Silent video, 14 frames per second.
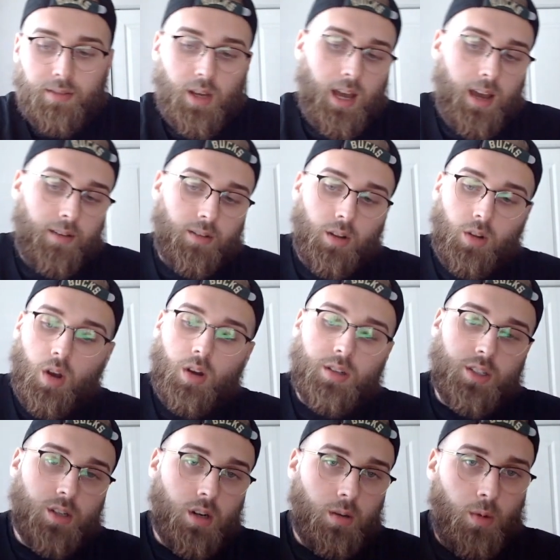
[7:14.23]
have a
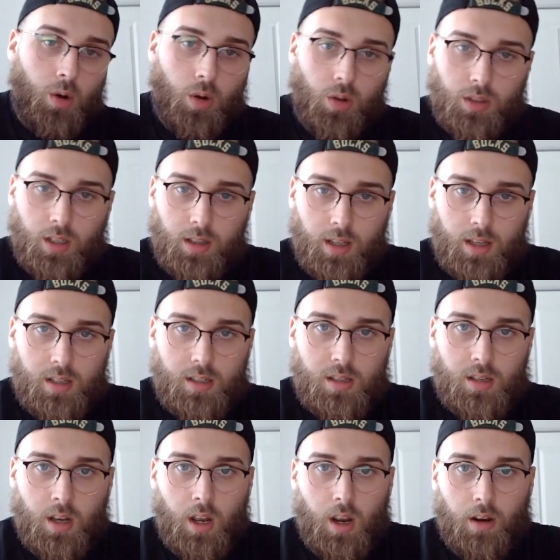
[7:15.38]
long-term hold in
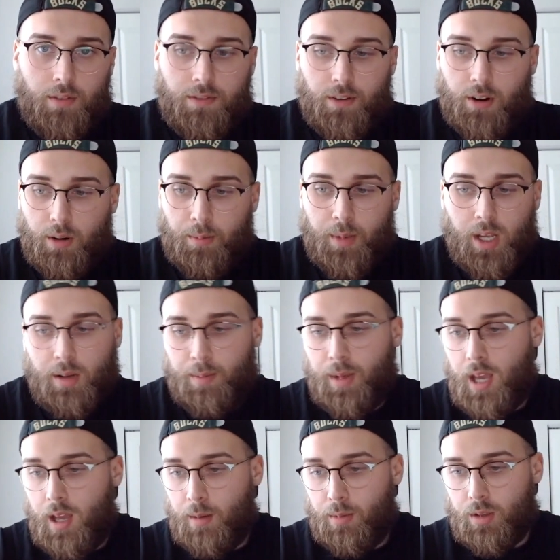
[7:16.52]
this for me to
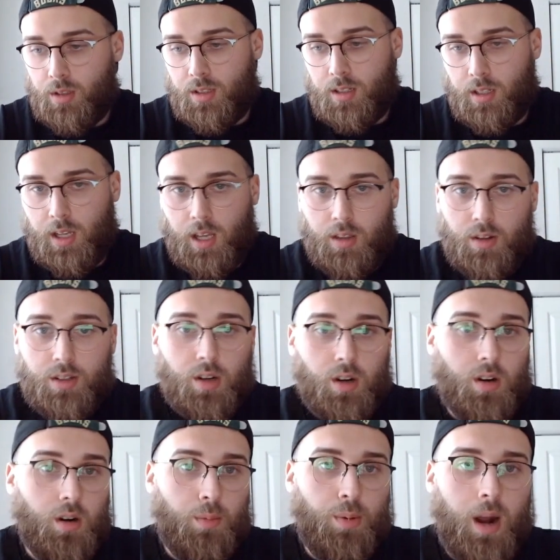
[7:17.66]
be able to either
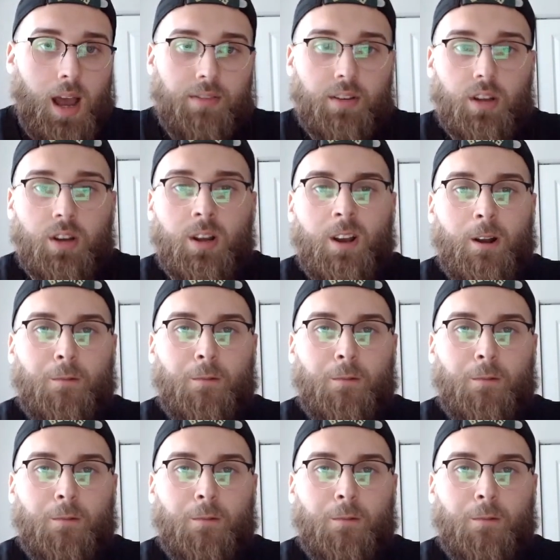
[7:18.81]
turn a profit